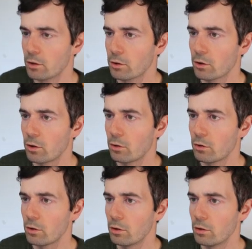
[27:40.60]

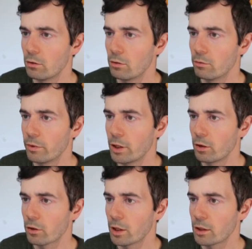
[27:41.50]
So really
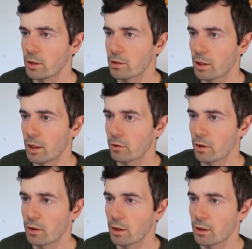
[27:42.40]
looking at this, I
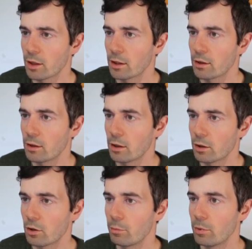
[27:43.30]
actually think that the
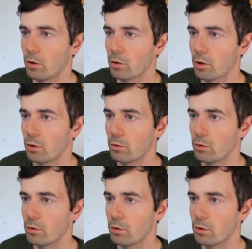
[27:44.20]
club logo
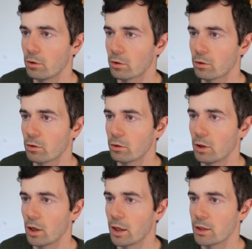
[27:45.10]
looks
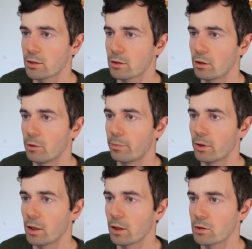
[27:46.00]
nice up
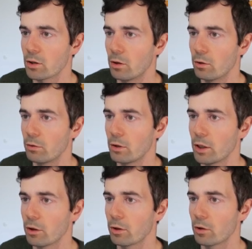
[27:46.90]
on its own
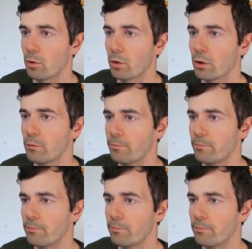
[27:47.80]
here in the corner.